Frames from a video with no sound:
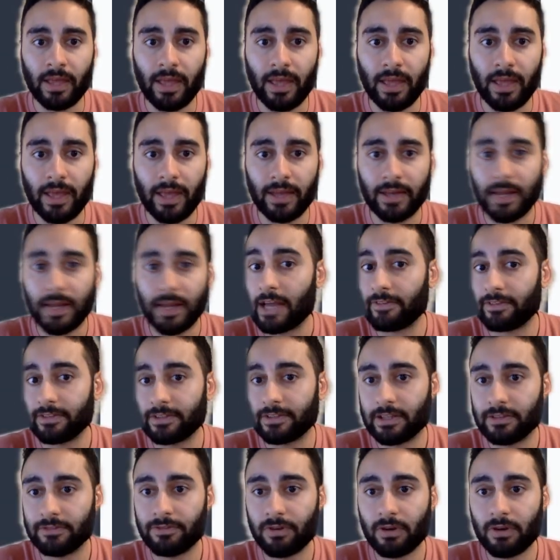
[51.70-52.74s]
And I have a
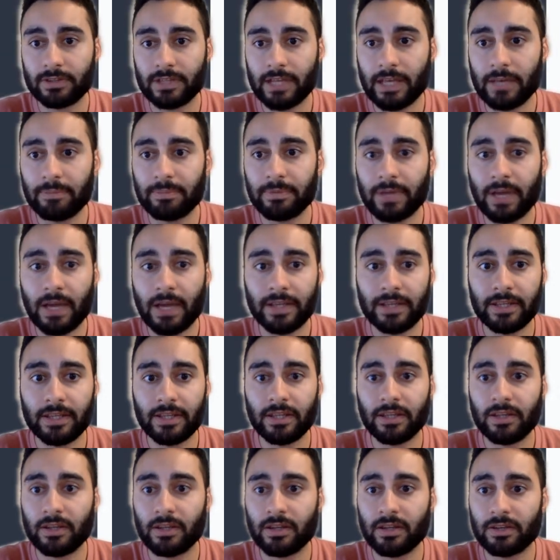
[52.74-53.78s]
default API
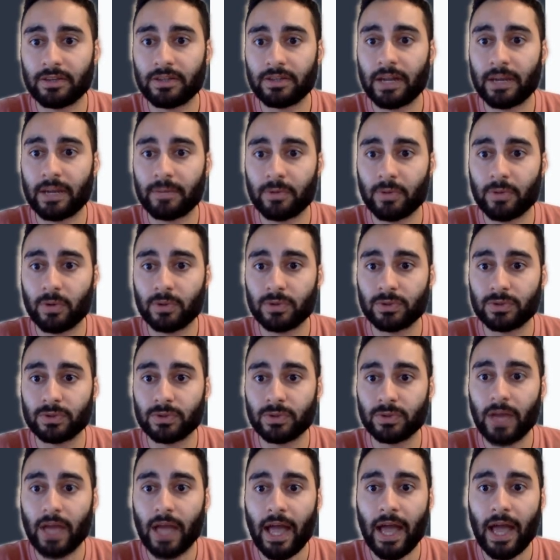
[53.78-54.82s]
key here that I'm going
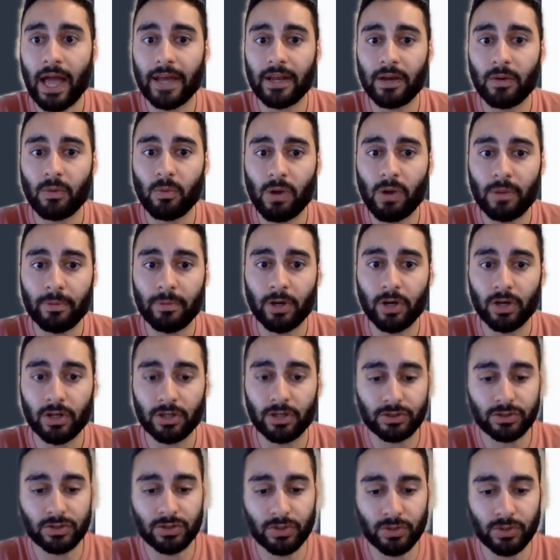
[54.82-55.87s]
to add a
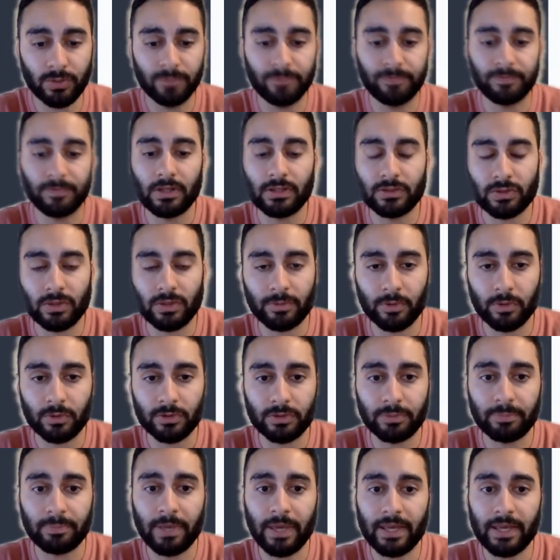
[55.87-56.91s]
webhook to. So I'm going
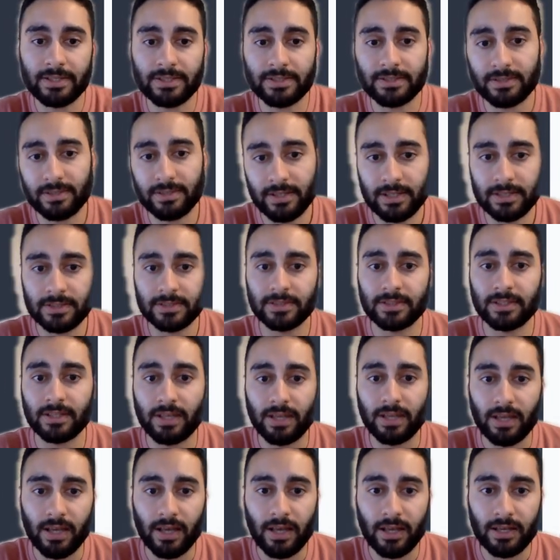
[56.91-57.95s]
to paste this
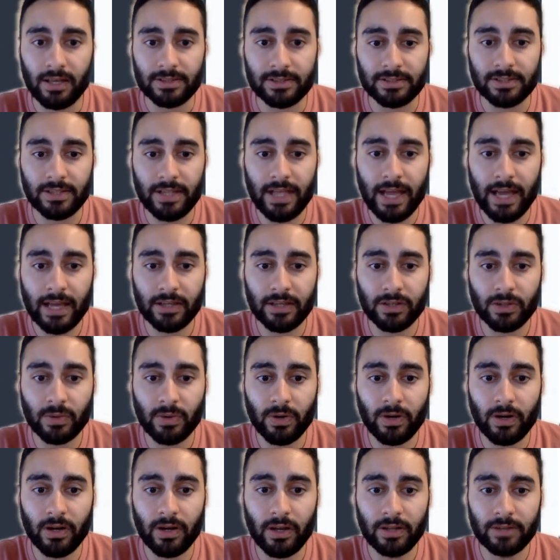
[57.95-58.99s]
Slack
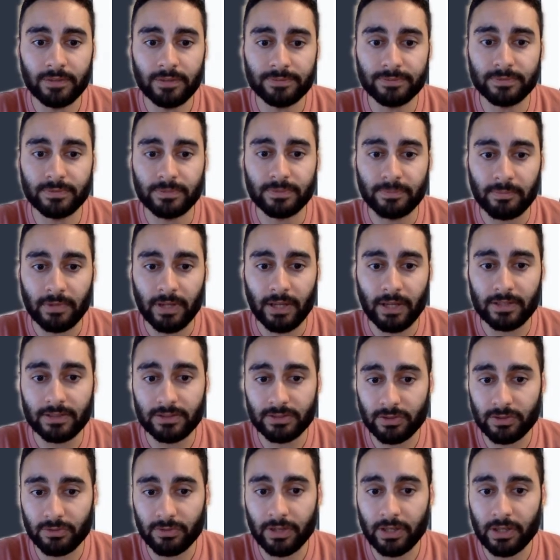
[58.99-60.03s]
URL, and
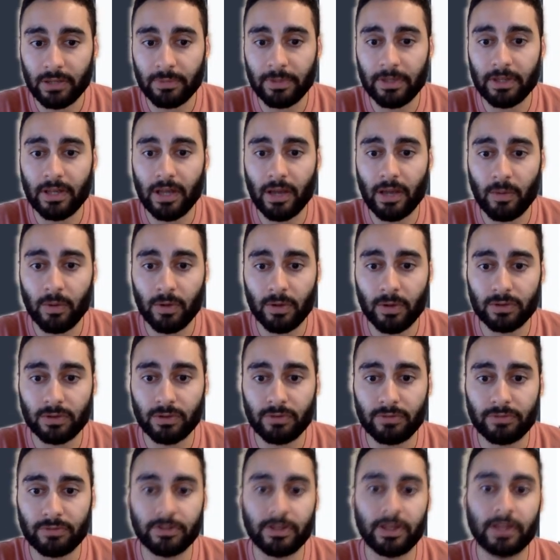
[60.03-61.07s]
it's the Rinkeby network.
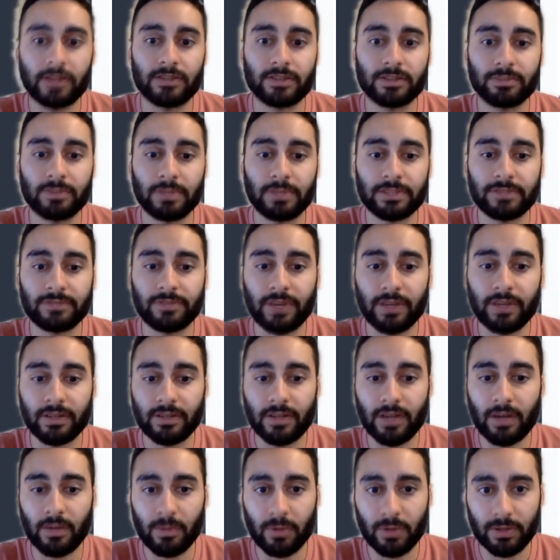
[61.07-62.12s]
Don't forget to specify the
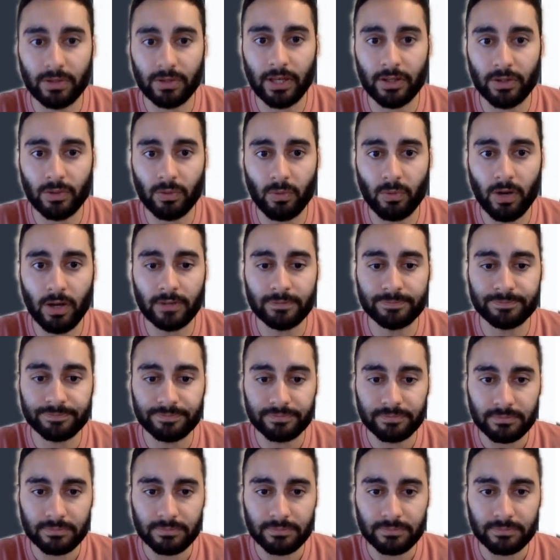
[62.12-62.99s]
network that you want.